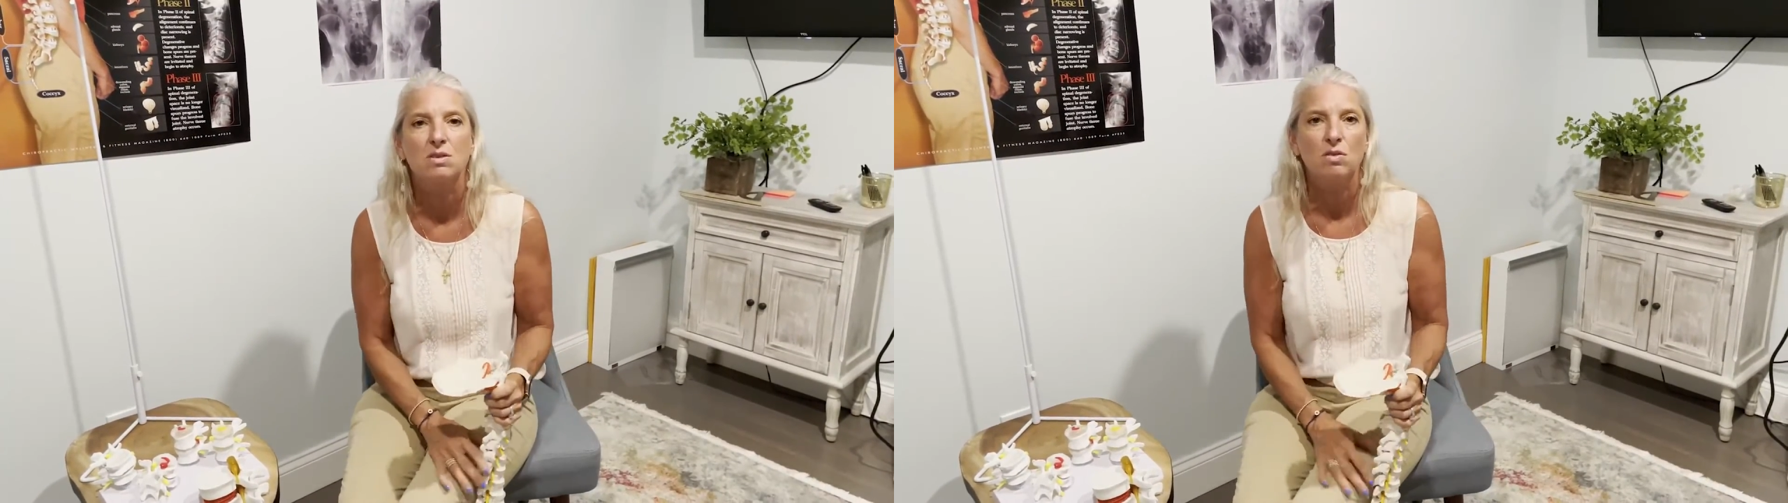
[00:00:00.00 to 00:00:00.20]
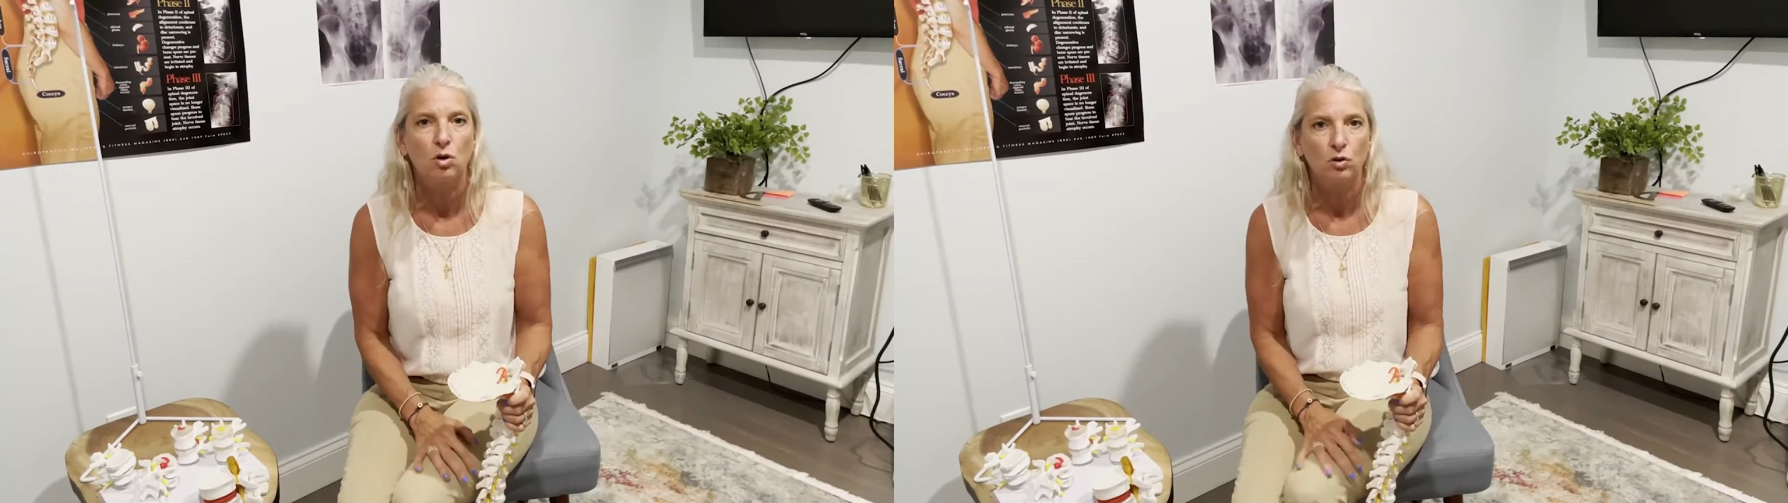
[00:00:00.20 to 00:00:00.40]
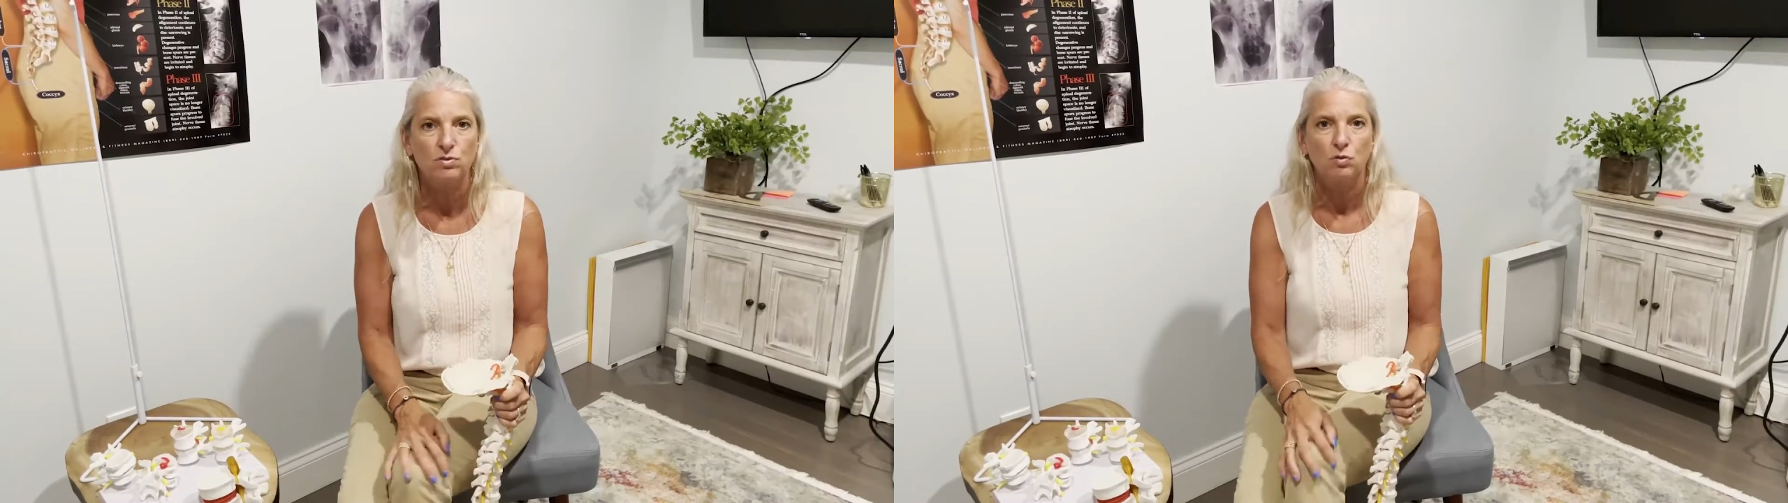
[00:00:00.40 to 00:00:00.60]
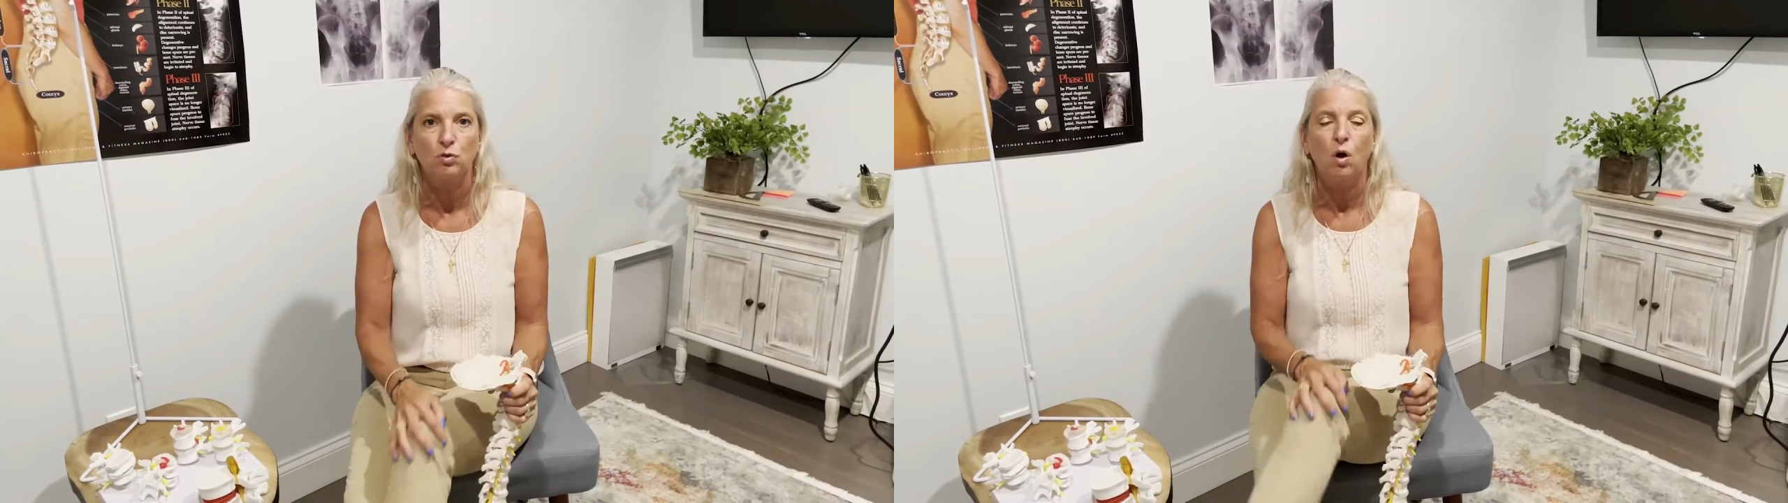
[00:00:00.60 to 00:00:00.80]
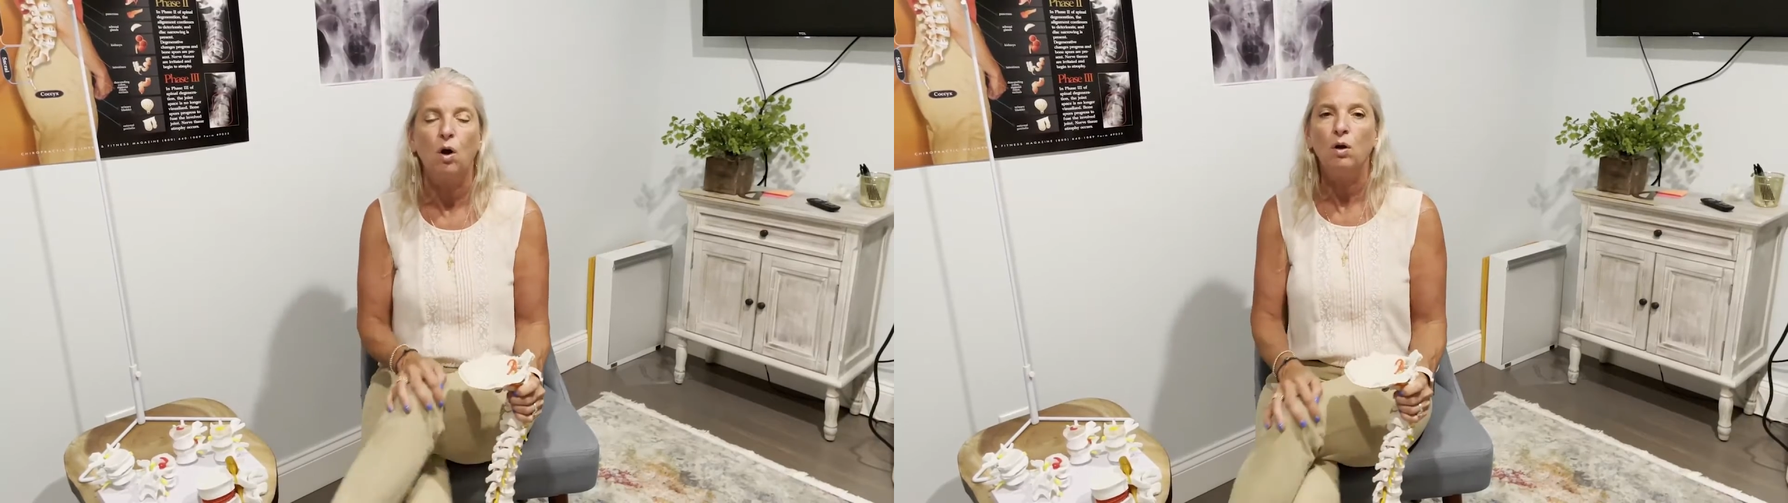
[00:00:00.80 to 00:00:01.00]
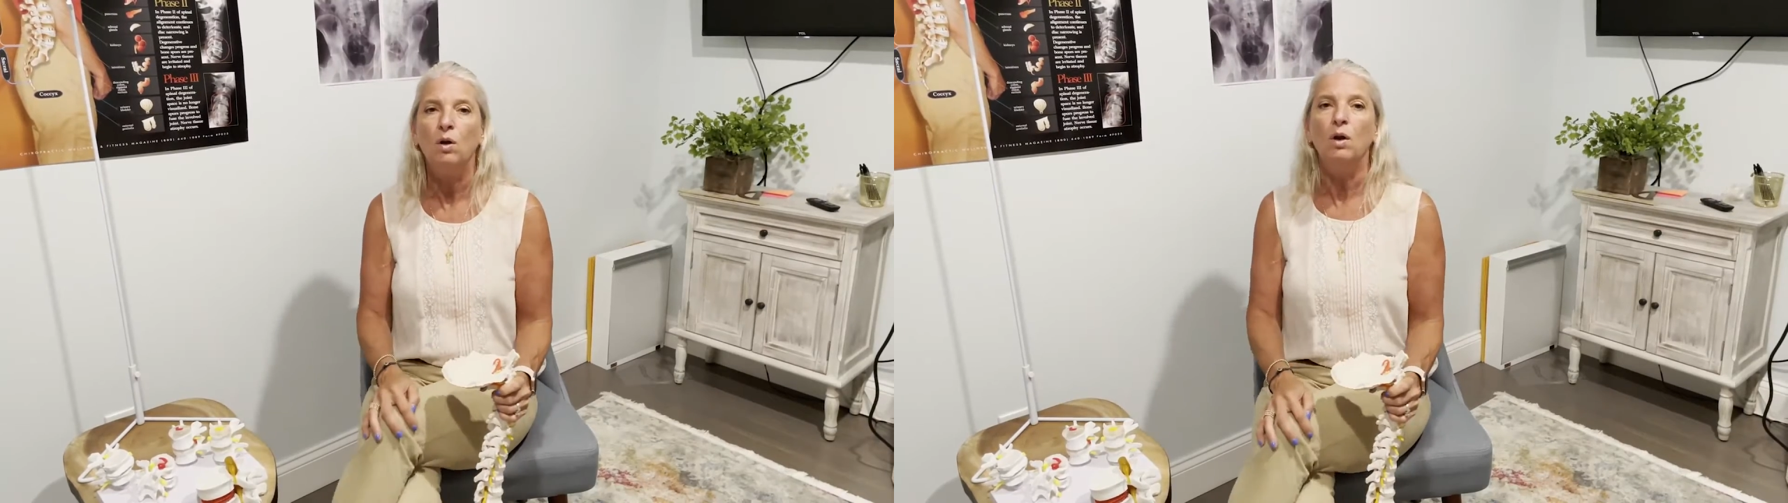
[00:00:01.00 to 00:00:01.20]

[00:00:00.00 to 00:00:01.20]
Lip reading: and the nerves overall.